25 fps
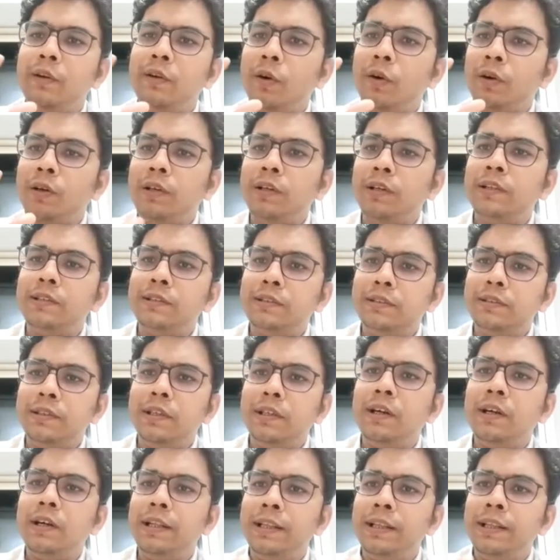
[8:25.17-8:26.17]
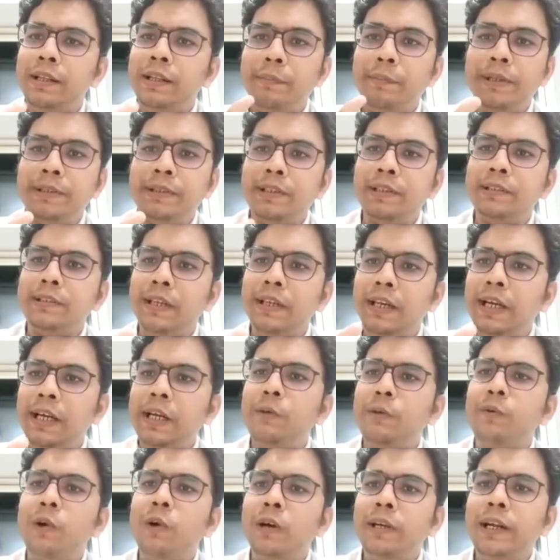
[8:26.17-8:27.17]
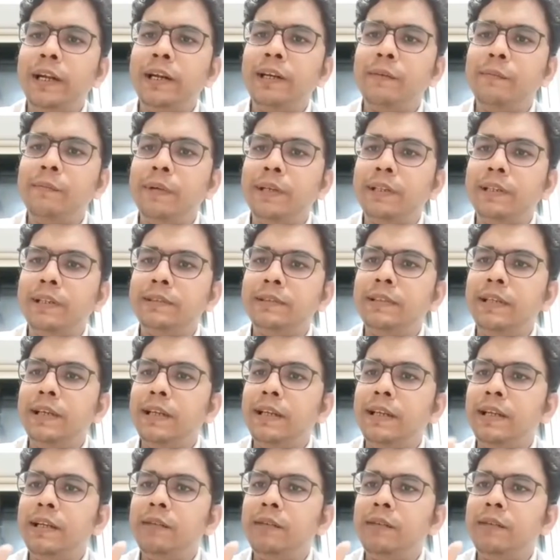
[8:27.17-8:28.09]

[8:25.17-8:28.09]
doctor's and the patient's relative contact number is there,